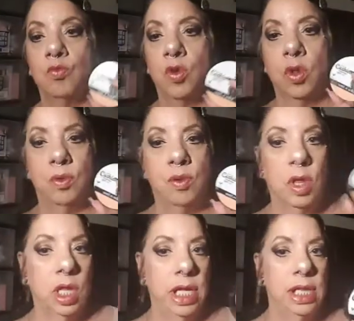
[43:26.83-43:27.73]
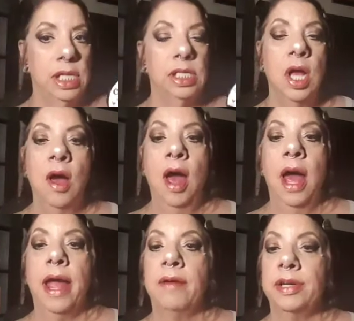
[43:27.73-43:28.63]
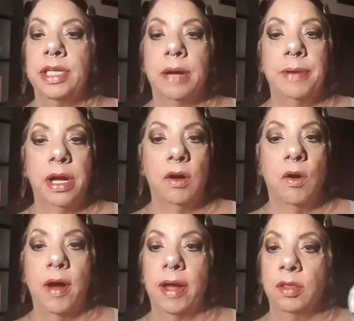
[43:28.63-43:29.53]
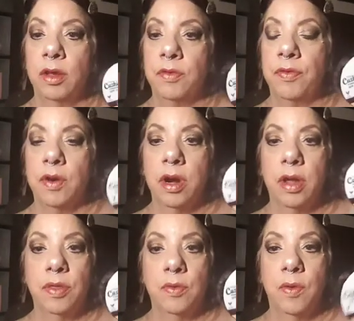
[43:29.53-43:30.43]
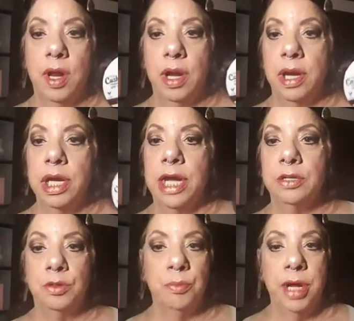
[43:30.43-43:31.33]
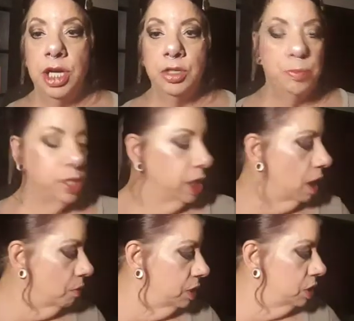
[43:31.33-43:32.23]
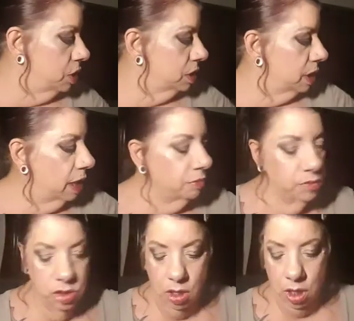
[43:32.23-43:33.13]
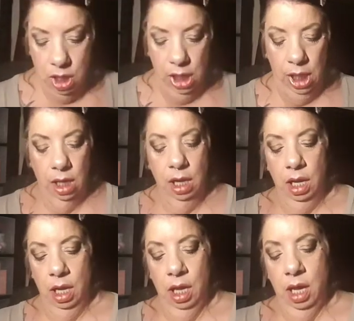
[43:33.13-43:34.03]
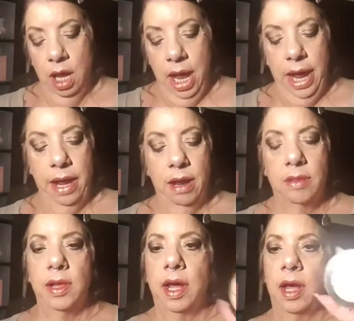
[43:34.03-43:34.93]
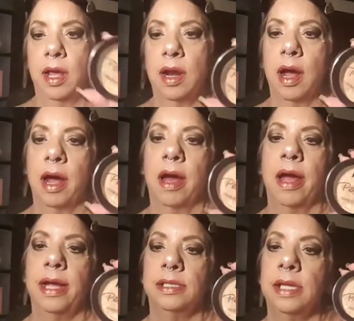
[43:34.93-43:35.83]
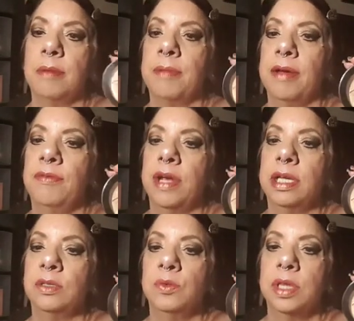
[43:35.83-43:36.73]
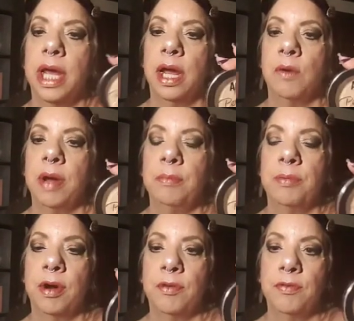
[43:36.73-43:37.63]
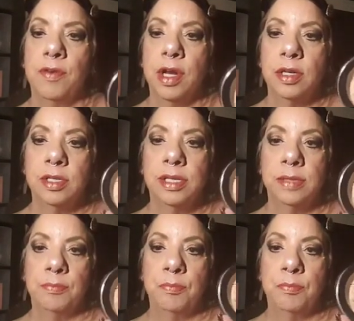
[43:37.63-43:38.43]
Really, really like these. Every time I go, I look for another one in natural beige, but they always just have tawny. And then I set my face with the AOA Perfect